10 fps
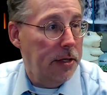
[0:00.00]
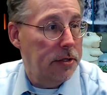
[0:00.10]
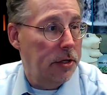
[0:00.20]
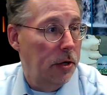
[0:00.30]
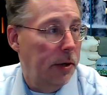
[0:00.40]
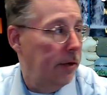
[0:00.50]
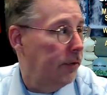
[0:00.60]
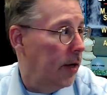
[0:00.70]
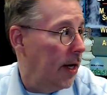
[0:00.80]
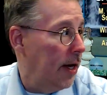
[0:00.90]
So if
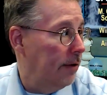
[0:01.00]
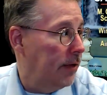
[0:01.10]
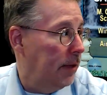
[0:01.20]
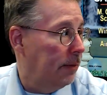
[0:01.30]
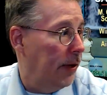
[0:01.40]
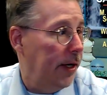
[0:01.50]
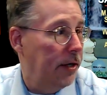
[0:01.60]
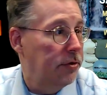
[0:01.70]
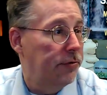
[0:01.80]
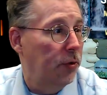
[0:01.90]
you have any
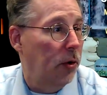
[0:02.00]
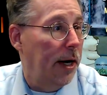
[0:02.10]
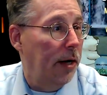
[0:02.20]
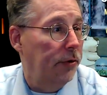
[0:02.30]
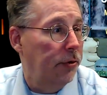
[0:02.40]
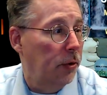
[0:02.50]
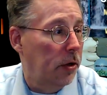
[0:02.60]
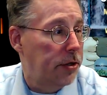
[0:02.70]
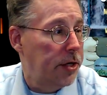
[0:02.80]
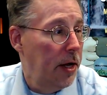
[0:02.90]
plans for
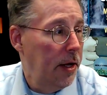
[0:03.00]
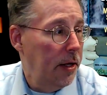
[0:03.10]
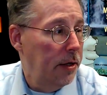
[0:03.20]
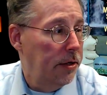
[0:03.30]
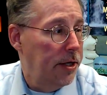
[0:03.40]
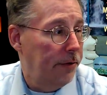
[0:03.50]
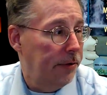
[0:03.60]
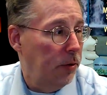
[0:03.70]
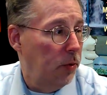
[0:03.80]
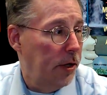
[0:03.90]
outdoors,
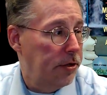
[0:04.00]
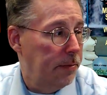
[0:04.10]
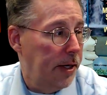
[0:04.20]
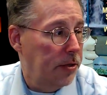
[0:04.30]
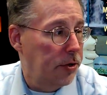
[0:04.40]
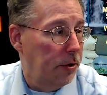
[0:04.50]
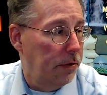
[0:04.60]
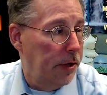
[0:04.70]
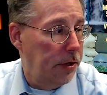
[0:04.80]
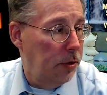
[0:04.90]
definitely want to make certain
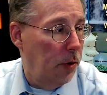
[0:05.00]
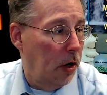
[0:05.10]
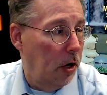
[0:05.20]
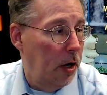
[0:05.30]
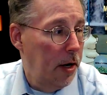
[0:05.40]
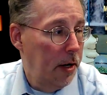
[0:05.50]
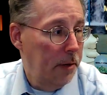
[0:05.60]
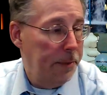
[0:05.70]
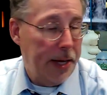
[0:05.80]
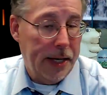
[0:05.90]
that you are
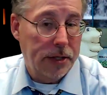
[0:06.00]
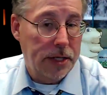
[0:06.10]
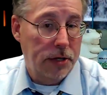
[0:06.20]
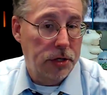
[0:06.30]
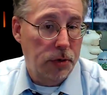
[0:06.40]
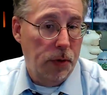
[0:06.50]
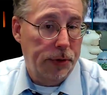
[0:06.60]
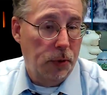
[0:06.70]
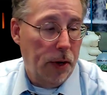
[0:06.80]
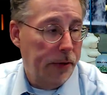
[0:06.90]
paying attention to what the
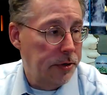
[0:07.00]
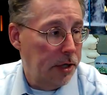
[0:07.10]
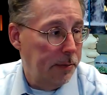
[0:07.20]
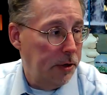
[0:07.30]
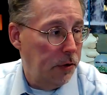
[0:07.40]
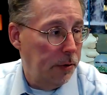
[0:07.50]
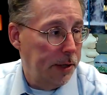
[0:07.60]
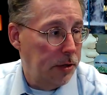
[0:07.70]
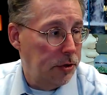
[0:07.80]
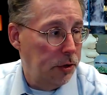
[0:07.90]
weather is going to be doing,
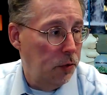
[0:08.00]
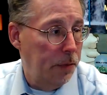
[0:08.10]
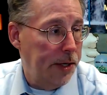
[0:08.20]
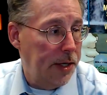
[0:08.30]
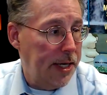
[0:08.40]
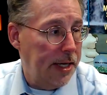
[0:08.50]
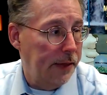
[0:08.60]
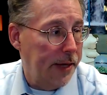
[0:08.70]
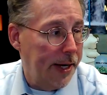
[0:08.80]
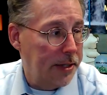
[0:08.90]
because you will be needing
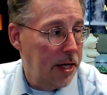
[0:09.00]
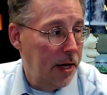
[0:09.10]
that